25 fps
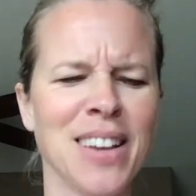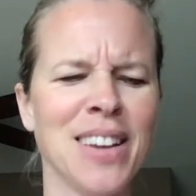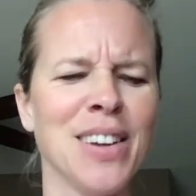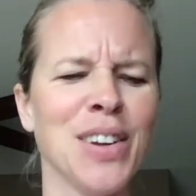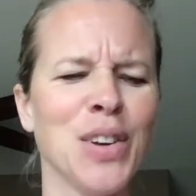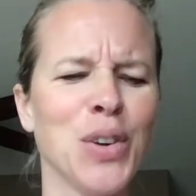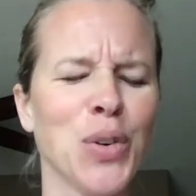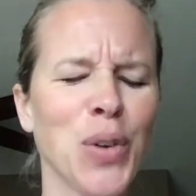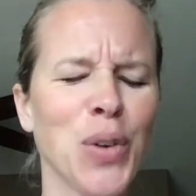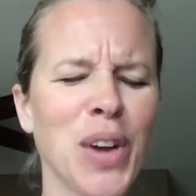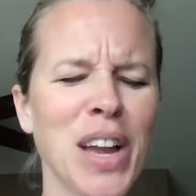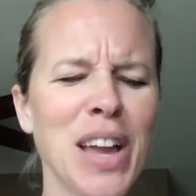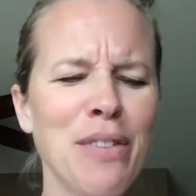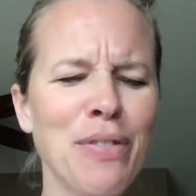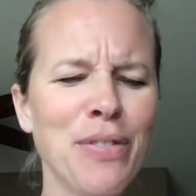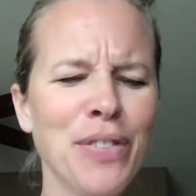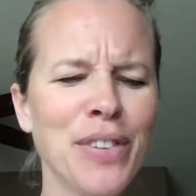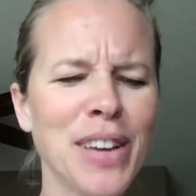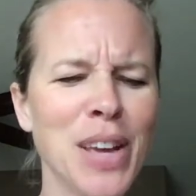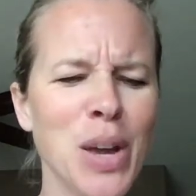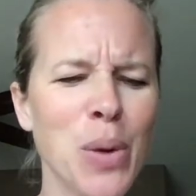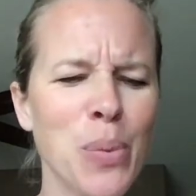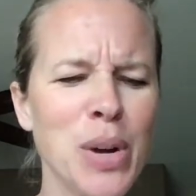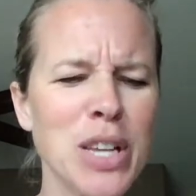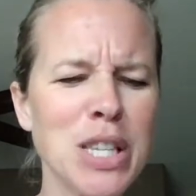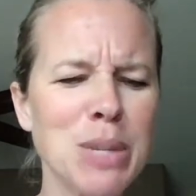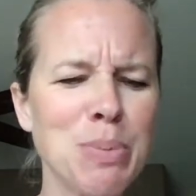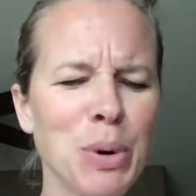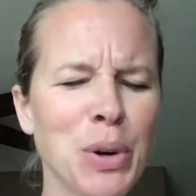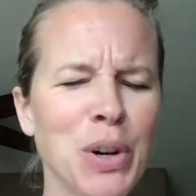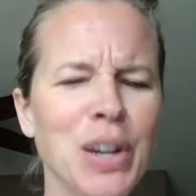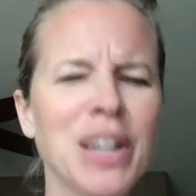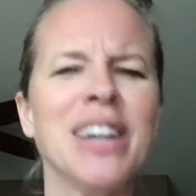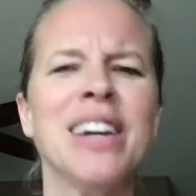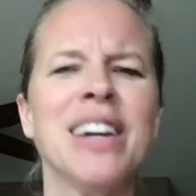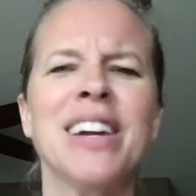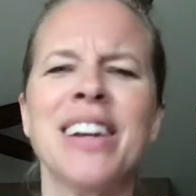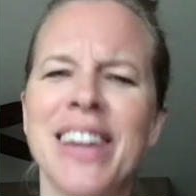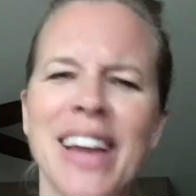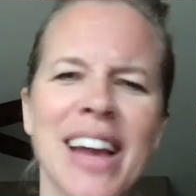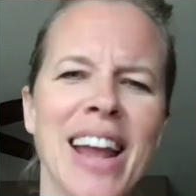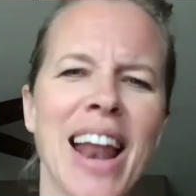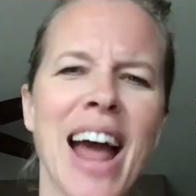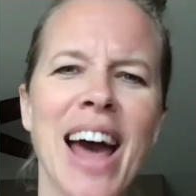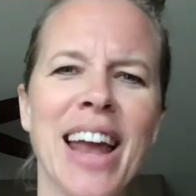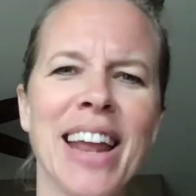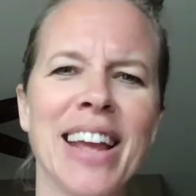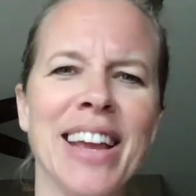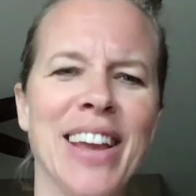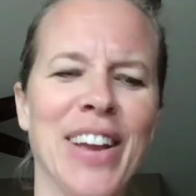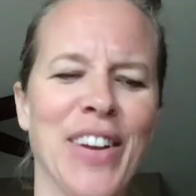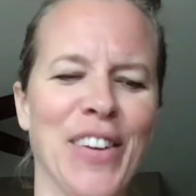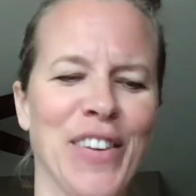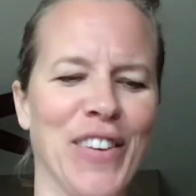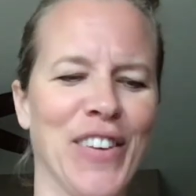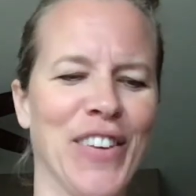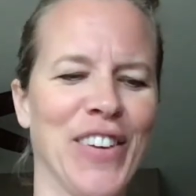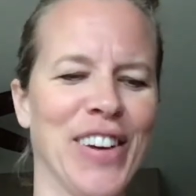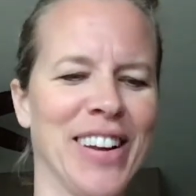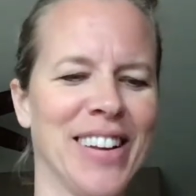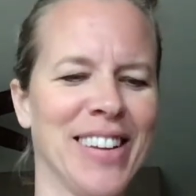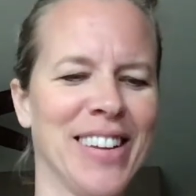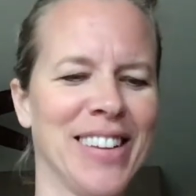Grief, he whispered, get out of here.